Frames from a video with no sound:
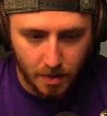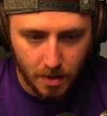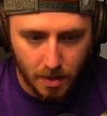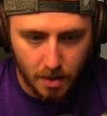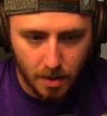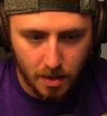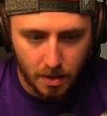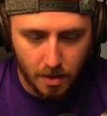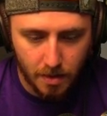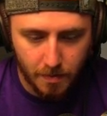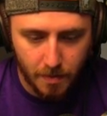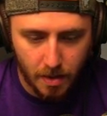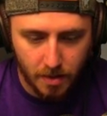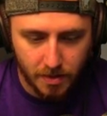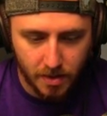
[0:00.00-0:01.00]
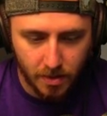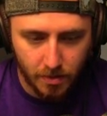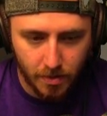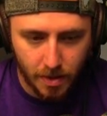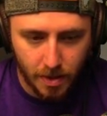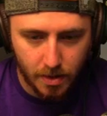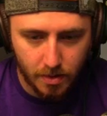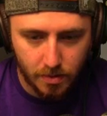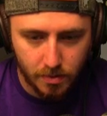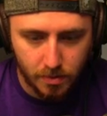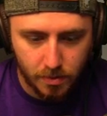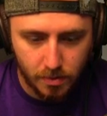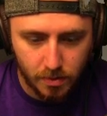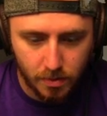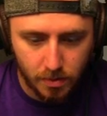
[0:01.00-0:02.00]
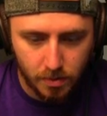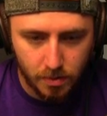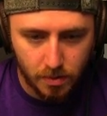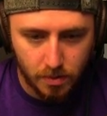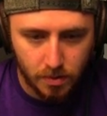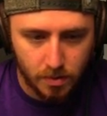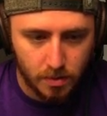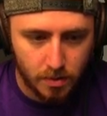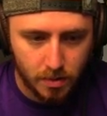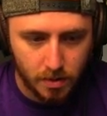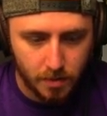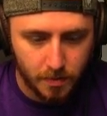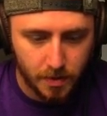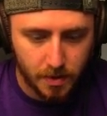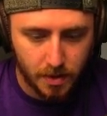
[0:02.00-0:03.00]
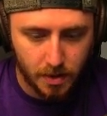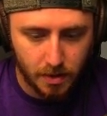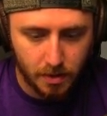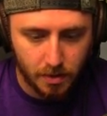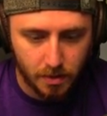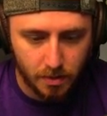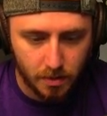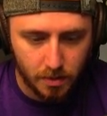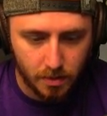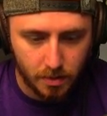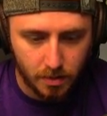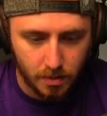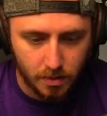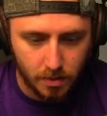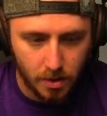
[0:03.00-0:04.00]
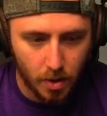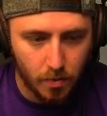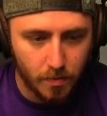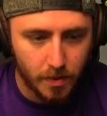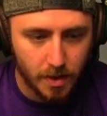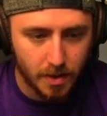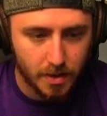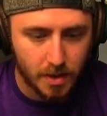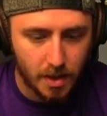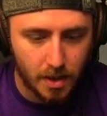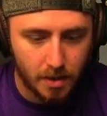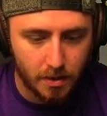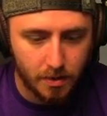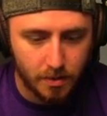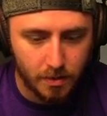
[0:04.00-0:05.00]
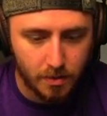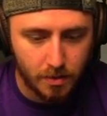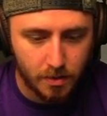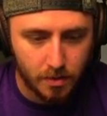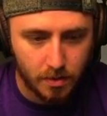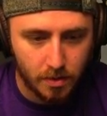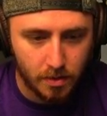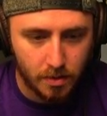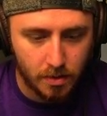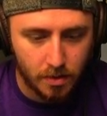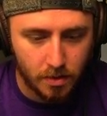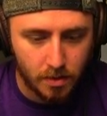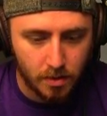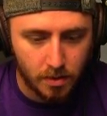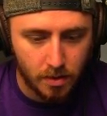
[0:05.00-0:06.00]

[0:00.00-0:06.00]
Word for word: I'll tell you right now. Let me see. Nope, it does not. Oh.